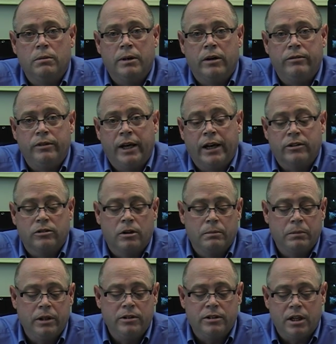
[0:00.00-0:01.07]
about next.
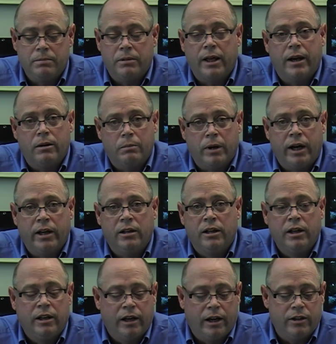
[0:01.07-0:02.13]
Please keep that in mind
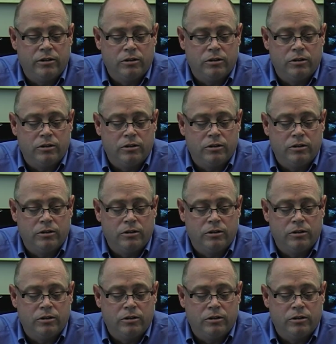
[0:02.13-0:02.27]
as